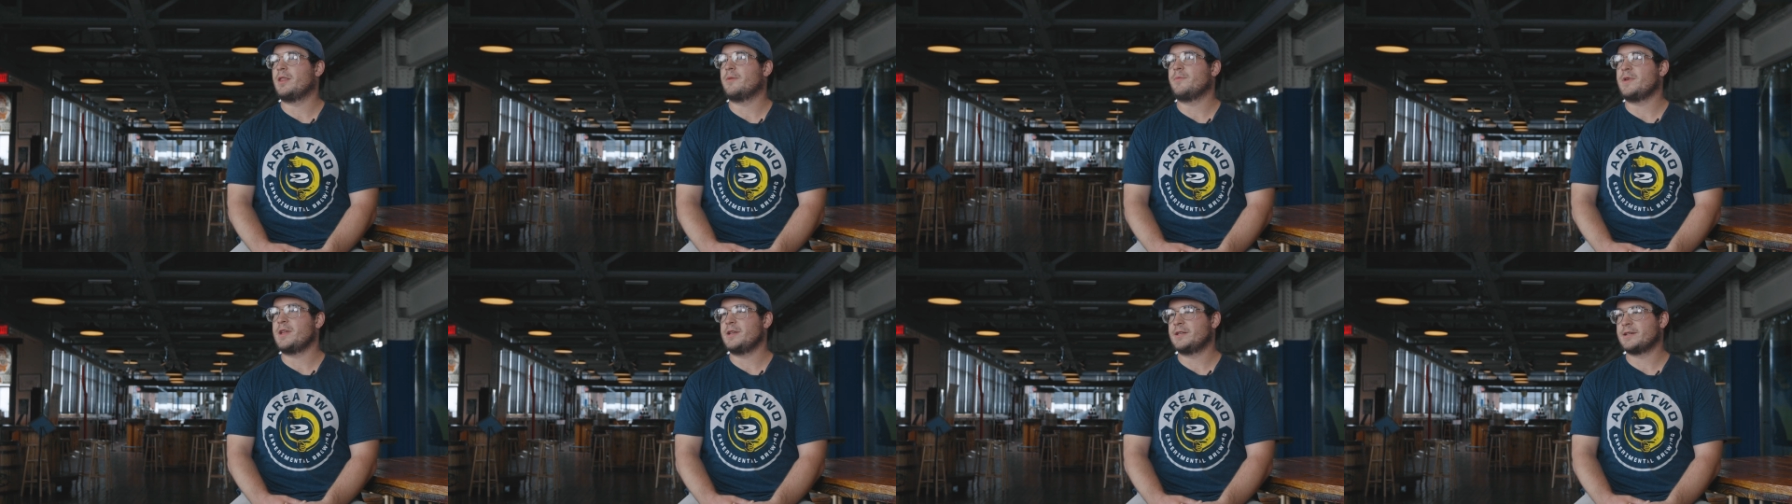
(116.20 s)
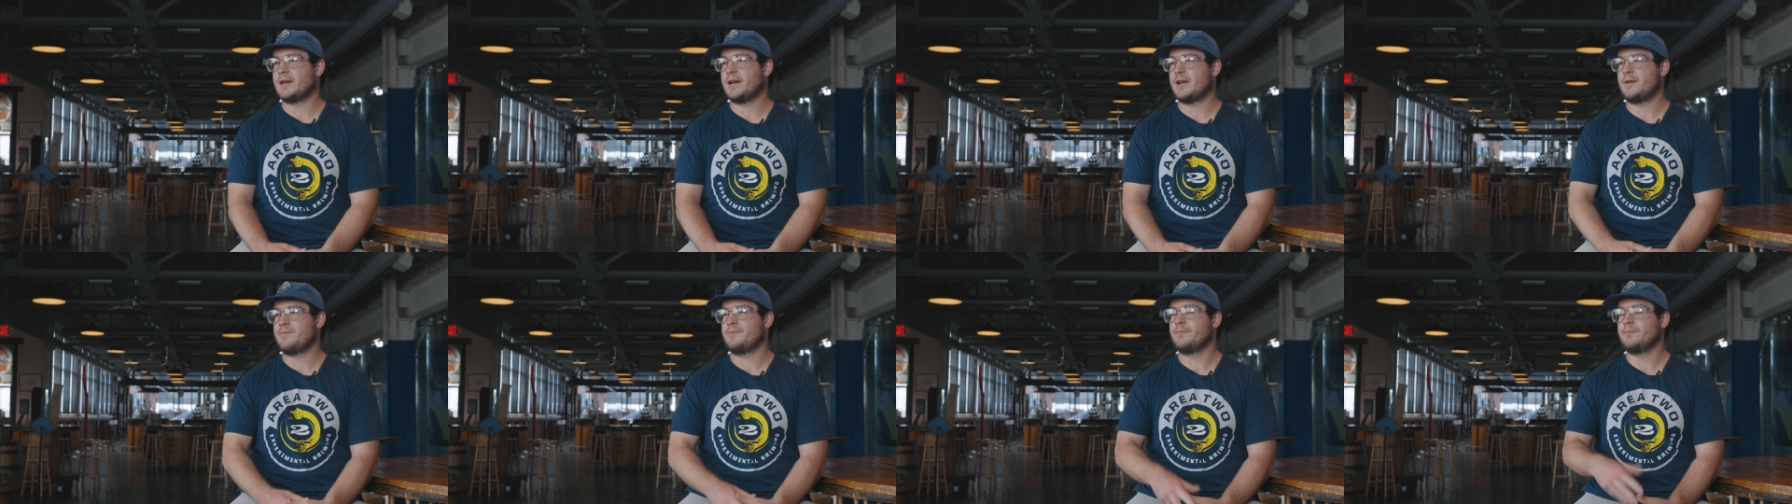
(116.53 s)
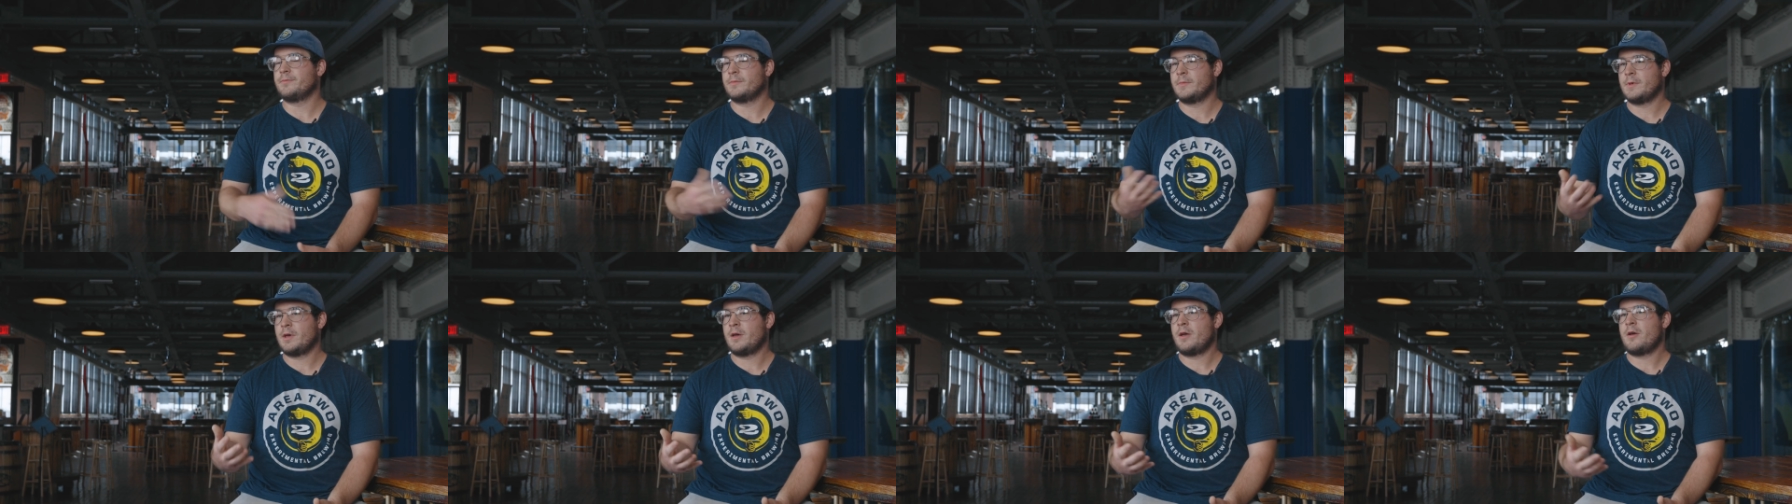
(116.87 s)
in the meantime,
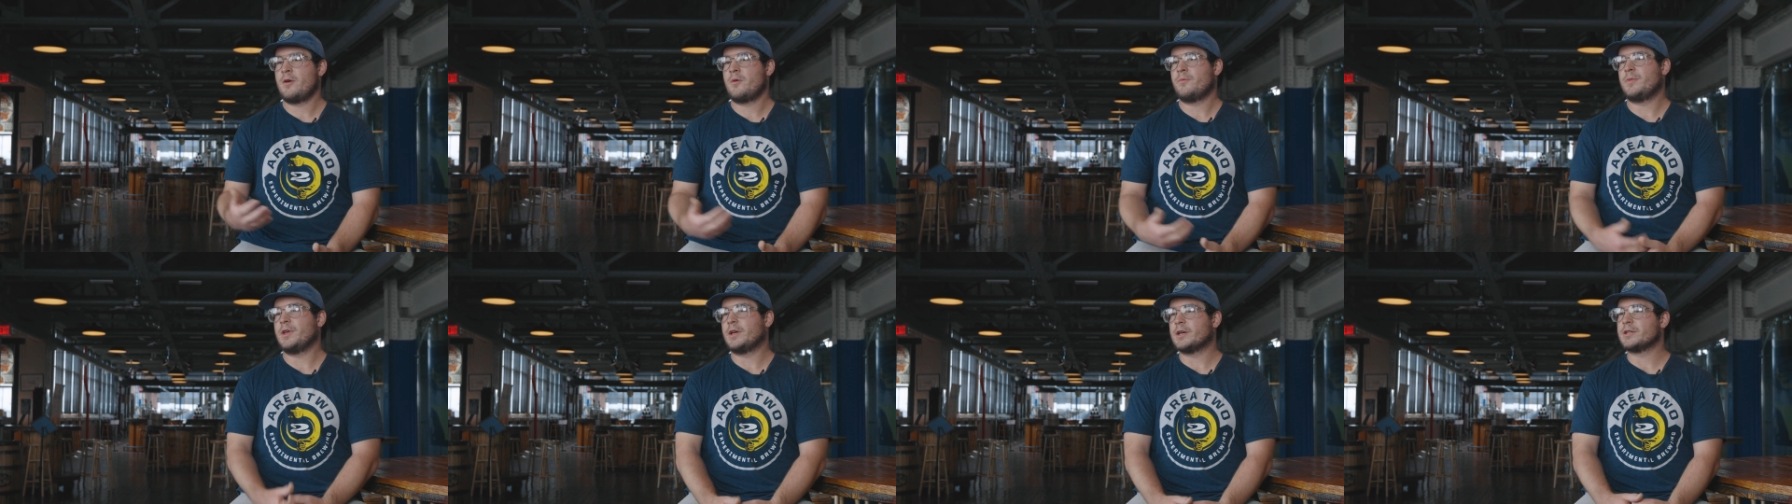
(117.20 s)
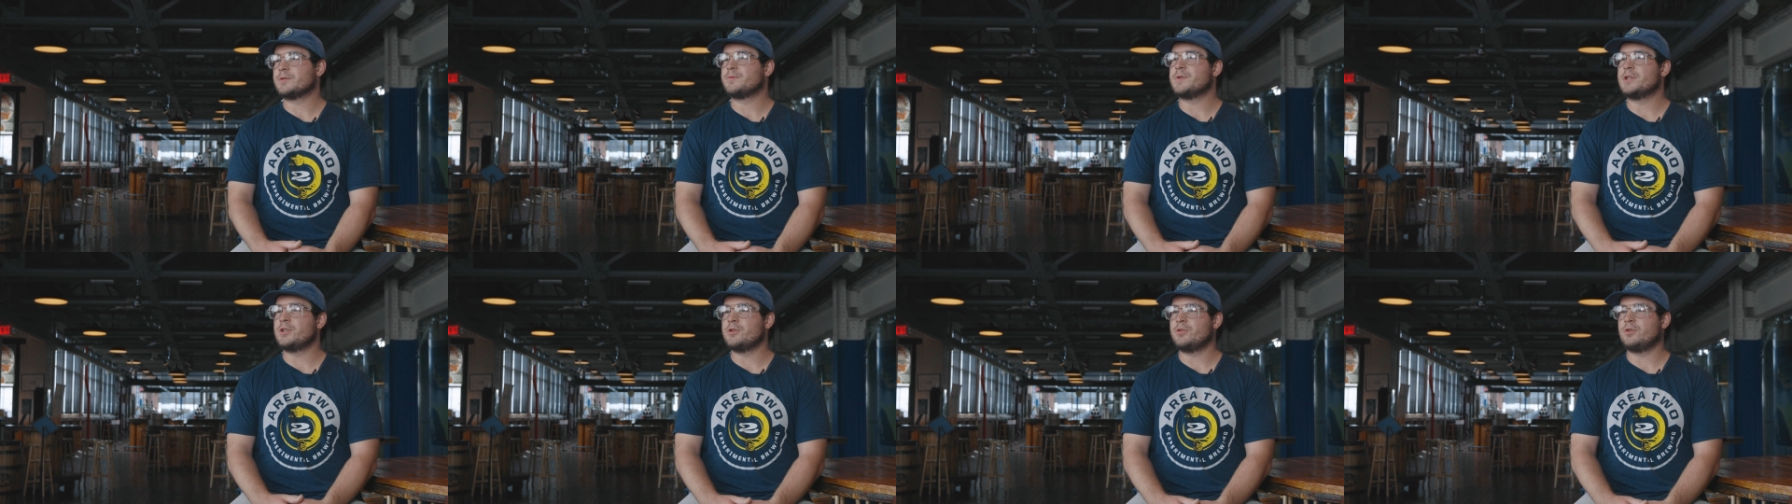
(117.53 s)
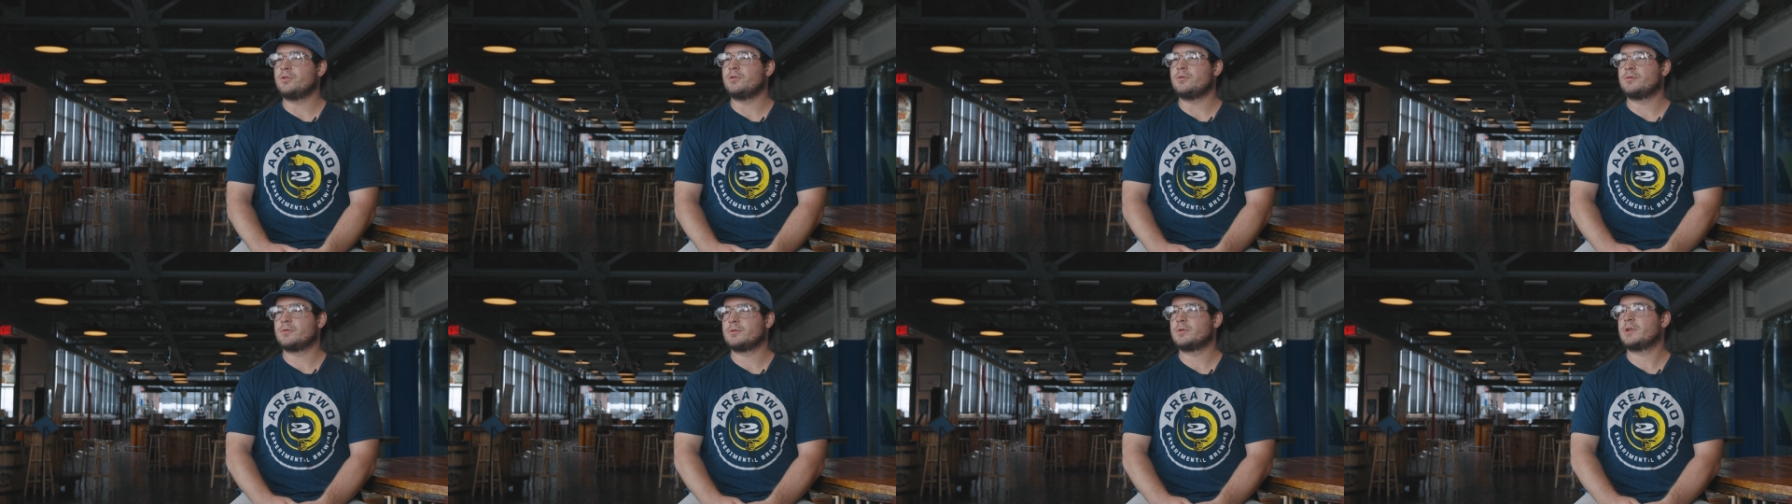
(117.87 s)
because we
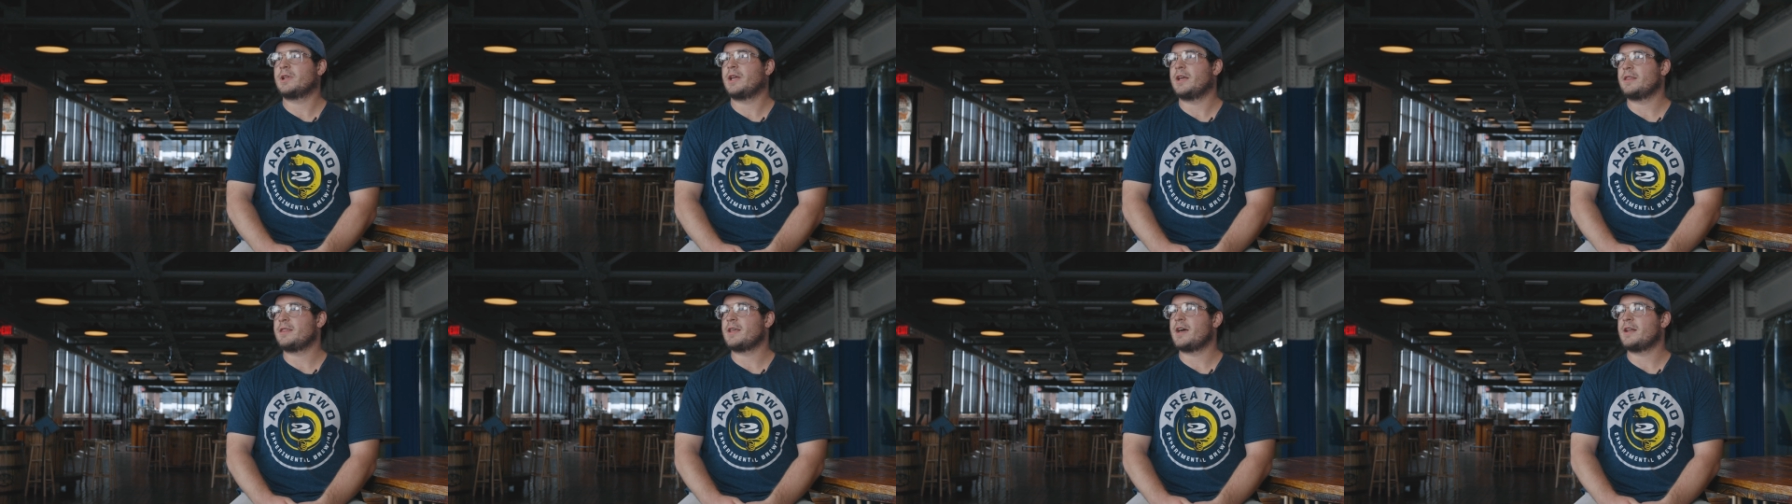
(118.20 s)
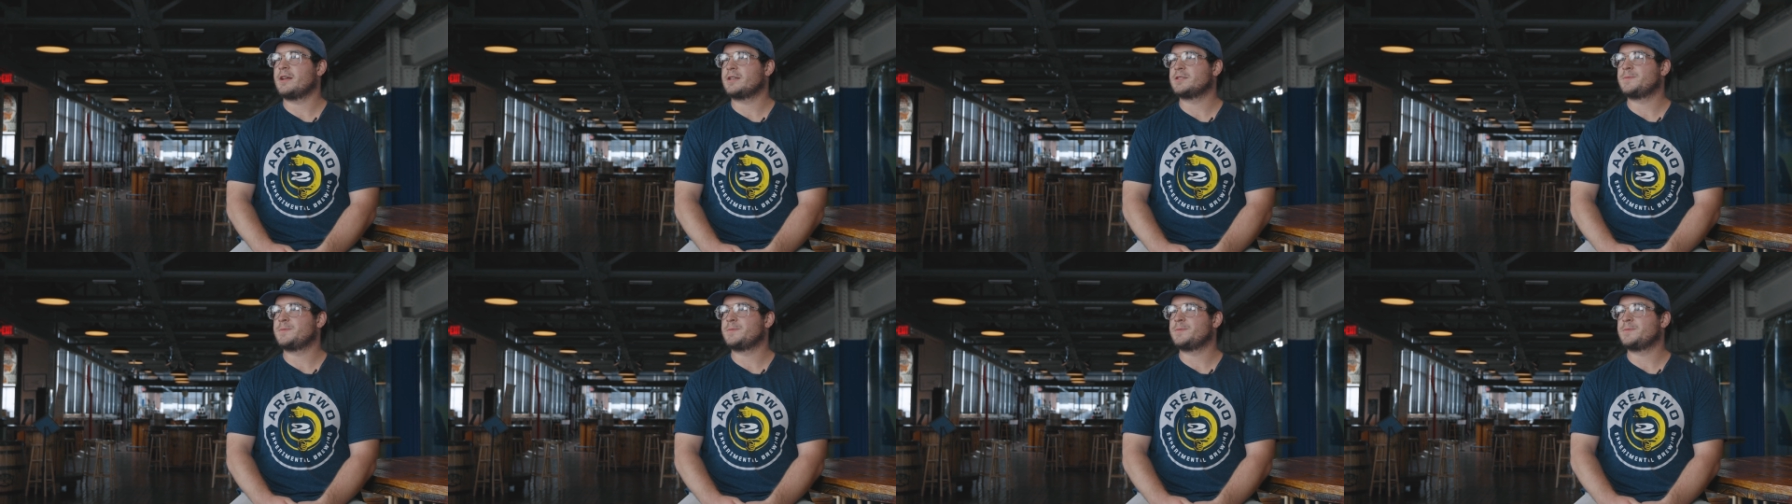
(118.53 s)
do get that